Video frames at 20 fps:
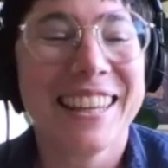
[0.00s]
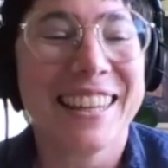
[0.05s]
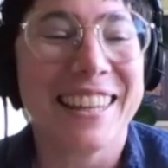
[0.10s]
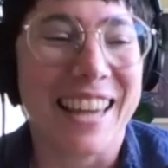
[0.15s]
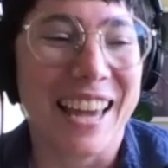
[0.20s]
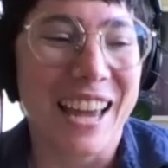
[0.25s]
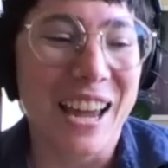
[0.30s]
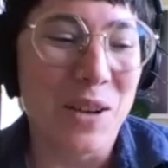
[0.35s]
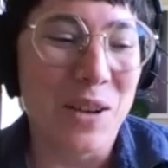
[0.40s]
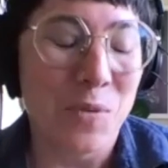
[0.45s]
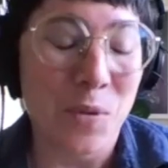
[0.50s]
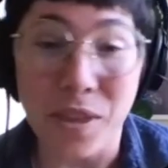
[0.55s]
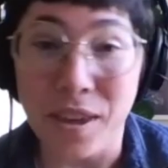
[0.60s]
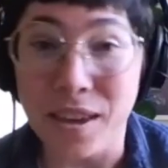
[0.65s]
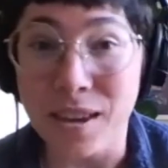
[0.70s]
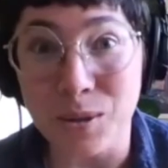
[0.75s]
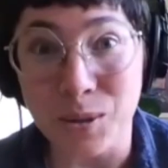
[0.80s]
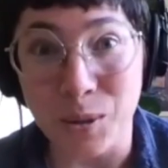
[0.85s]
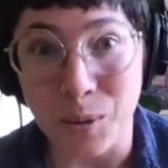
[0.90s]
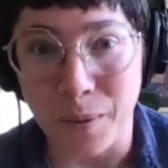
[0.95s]
Yeah, well,
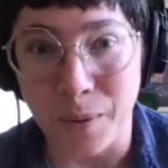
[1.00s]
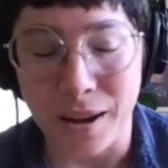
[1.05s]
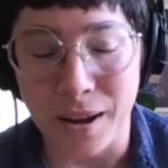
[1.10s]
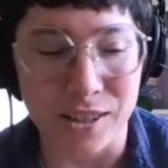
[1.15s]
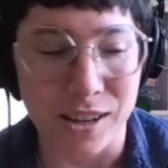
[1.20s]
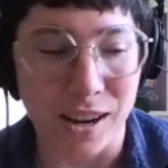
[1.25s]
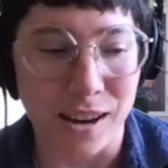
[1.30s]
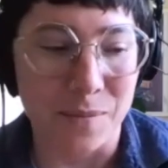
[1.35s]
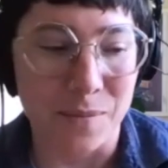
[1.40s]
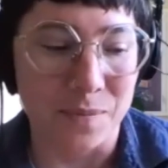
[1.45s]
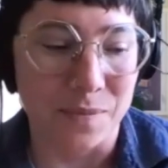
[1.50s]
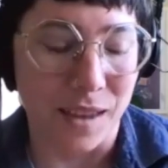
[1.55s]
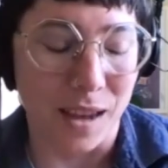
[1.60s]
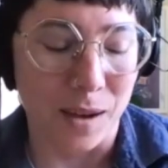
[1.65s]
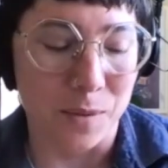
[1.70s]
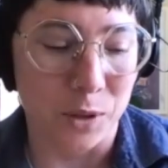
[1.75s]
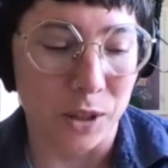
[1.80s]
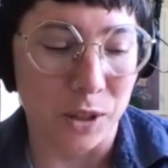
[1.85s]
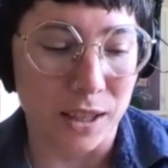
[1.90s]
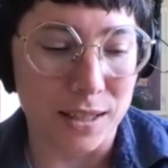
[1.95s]
thank you so much. I'm
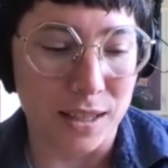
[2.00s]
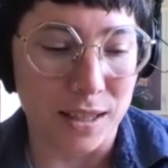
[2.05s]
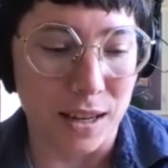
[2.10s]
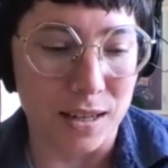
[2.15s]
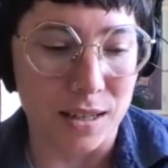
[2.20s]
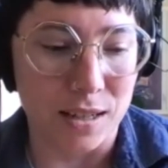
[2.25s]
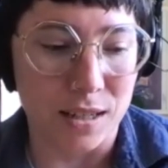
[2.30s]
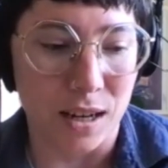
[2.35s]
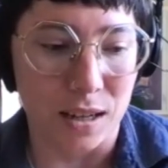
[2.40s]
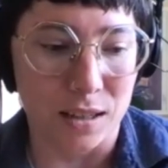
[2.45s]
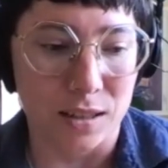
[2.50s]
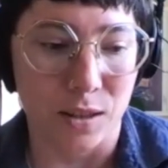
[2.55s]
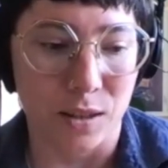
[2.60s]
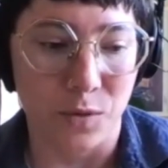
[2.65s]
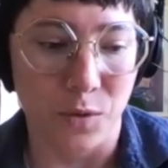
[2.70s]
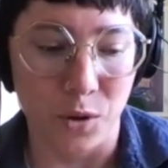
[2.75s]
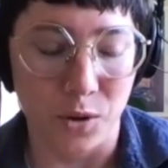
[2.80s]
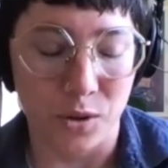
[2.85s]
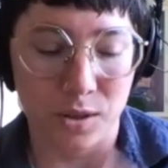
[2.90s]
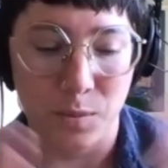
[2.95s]
really excited to talk to the
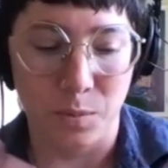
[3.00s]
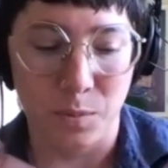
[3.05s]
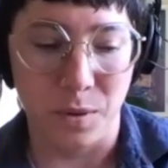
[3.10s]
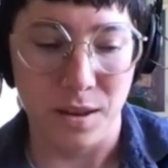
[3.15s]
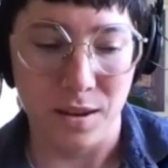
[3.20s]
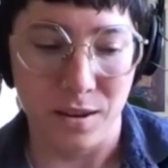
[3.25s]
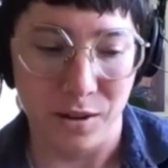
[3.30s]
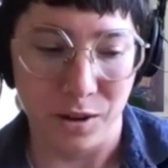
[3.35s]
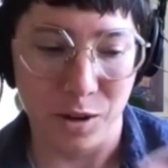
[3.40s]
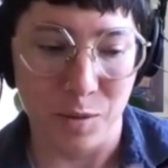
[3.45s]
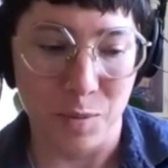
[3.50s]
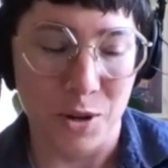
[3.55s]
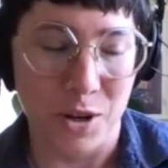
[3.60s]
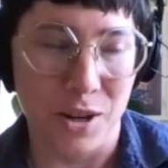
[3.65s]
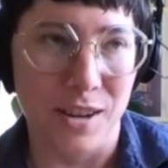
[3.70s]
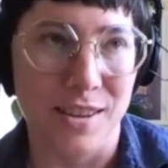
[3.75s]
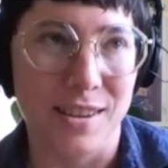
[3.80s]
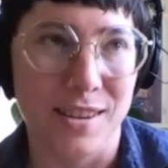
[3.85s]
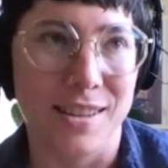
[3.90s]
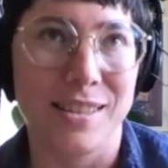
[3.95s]
folks within your
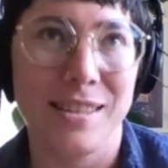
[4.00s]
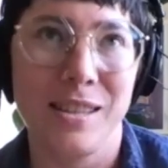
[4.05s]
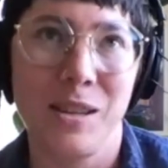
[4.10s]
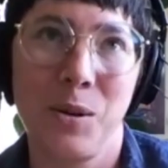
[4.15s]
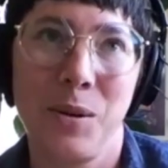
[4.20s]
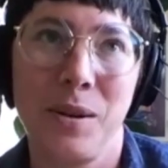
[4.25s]
community because,